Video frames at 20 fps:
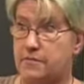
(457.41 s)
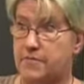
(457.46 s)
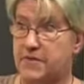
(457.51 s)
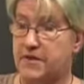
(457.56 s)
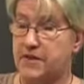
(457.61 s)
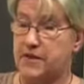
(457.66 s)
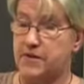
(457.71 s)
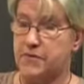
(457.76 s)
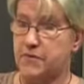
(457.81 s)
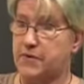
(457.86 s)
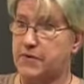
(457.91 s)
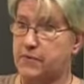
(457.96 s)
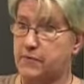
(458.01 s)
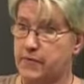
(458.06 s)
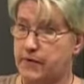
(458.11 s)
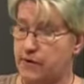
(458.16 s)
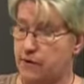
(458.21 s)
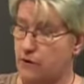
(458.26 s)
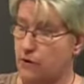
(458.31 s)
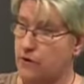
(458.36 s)
because we
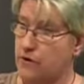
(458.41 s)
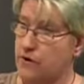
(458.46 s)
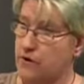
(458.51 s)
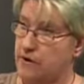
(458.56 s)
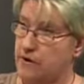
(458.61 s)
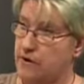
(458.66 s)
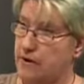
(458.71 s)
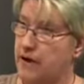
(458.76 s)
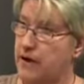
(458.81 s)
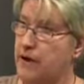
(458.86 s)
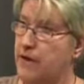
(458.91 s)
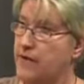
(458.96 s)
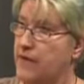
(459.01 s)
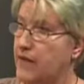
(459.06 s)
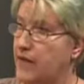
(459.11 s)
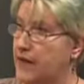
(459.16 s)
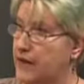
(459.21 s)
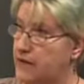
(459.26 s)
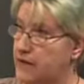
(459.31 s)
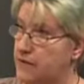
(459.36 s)
look
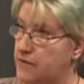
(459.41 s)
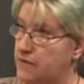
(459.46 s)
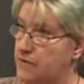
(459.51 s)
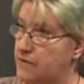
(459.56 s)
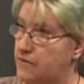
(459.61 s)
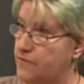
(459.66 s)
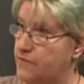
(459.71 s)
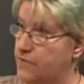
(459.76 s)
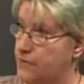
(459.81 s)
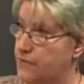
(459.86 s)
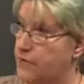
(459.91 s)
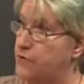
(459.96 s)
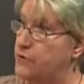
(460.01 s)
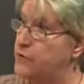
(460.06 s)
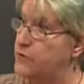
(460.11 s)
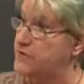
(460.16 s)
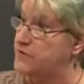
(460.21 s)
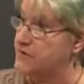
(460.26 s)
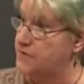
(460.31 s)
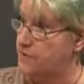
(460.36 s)
online for
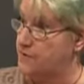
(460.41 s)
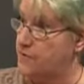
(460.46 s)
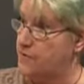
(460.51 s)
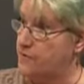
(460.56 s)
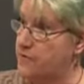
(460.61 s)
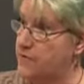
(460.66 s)
news.